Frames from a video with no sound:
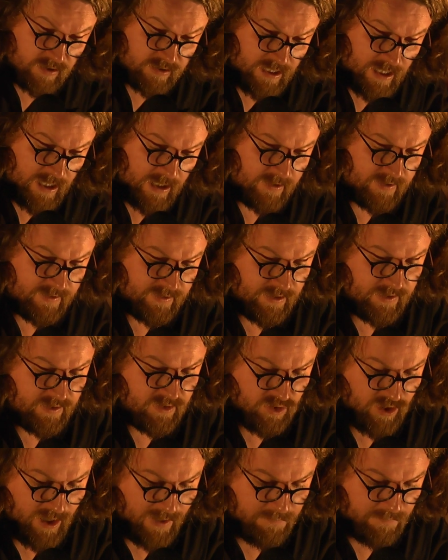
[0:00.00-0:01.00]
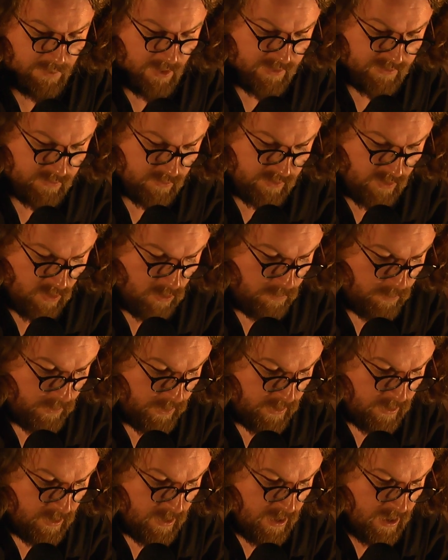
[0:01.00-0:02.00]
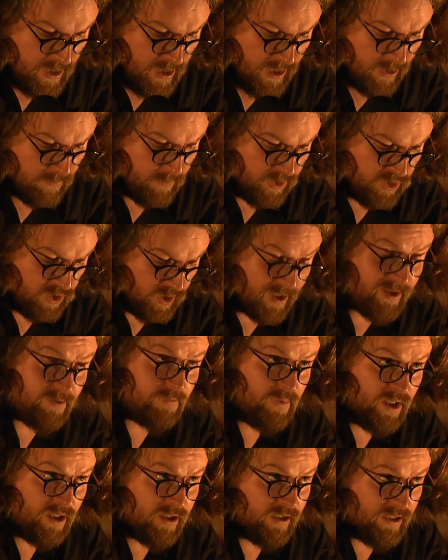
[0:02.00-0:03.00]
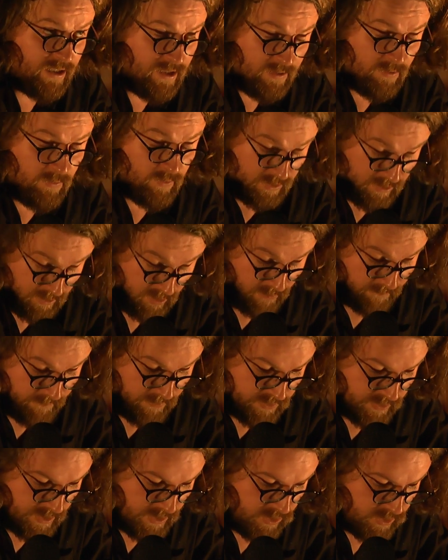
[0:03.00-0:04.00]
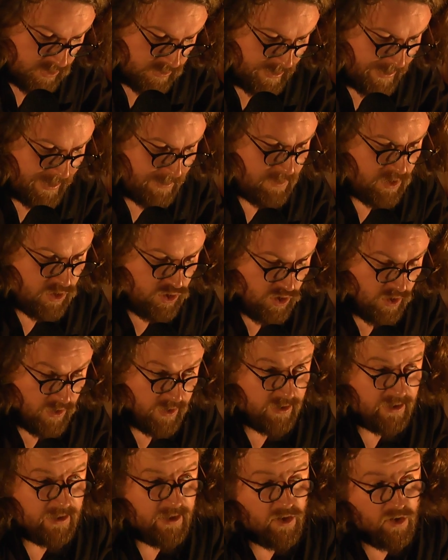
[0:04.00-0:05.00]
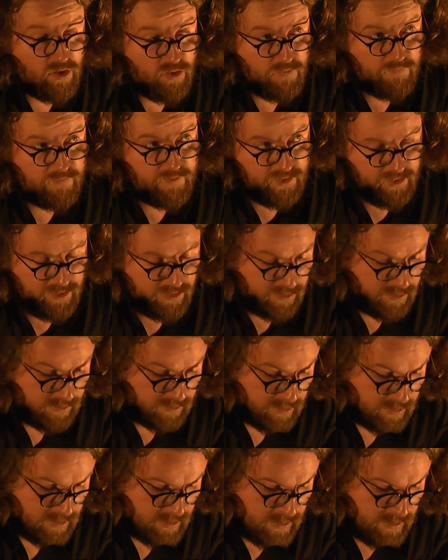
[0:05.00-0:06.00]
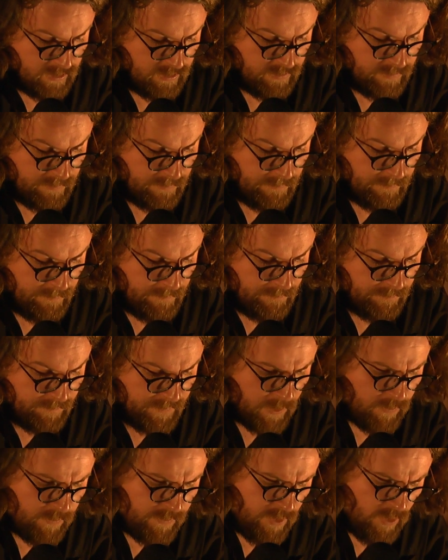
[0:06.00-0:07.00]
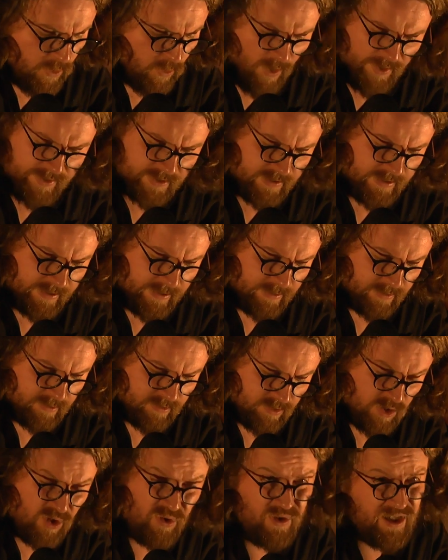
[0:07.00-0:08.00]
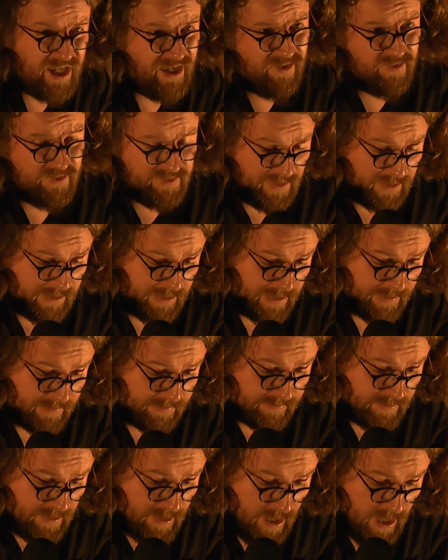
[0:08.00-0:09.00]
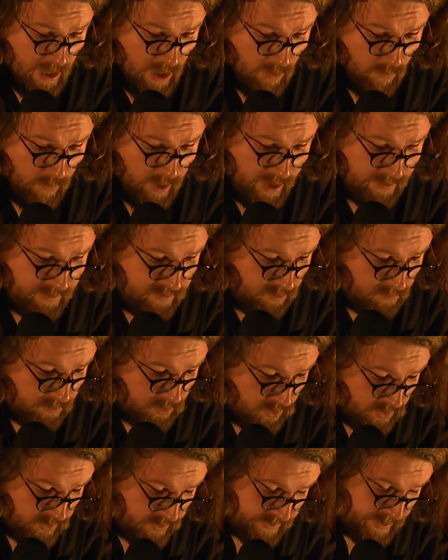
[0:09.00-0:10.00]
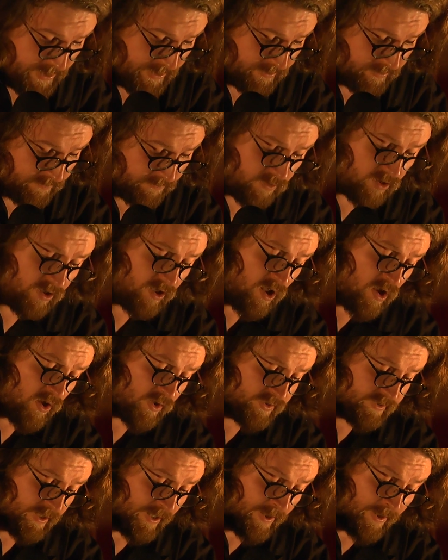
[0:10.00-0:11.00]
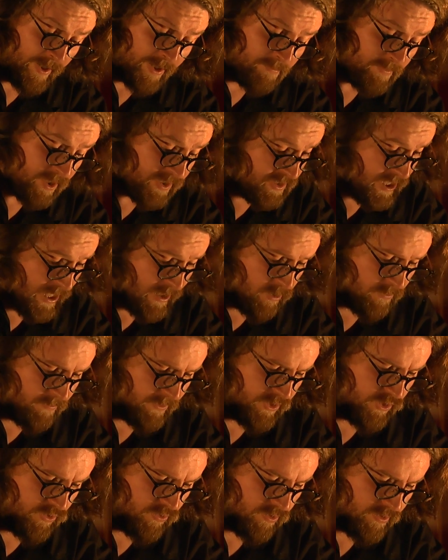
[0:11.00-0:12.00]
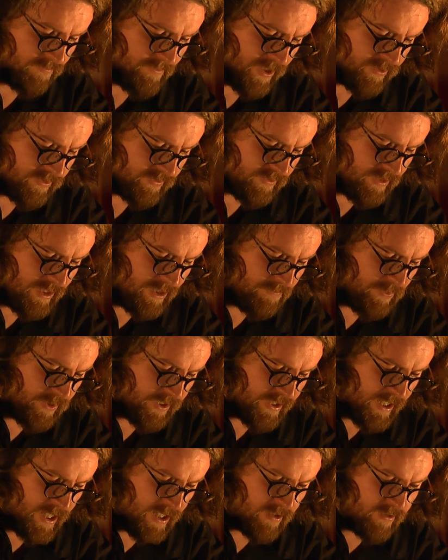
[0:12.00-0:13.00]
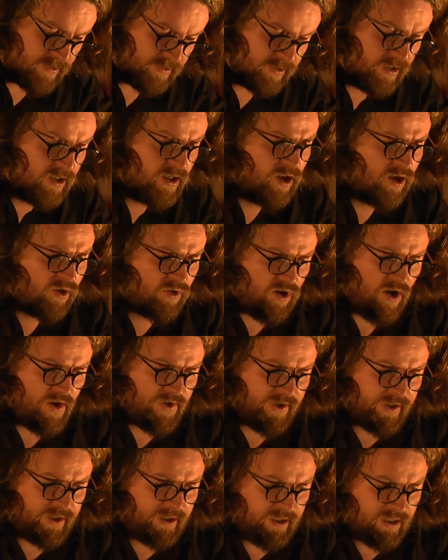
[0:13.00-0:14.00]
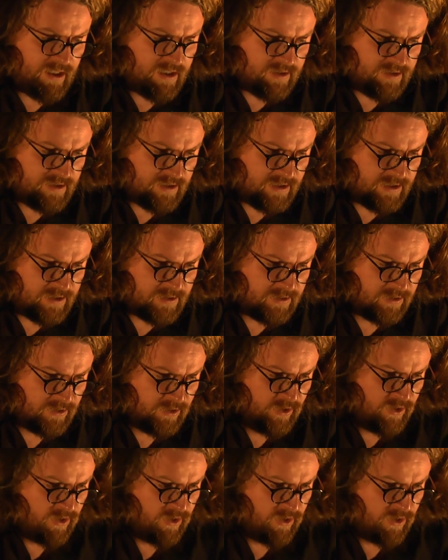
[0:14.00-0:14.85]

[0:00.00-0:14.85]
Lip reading: today C's chatbox was open, in which I admit in the conversation that I'm a junkie over her. Don't know what to think. Who cares, I guess. We had some good sex for a long time, a terribly short amount of sleep in the end. Chronic indeed.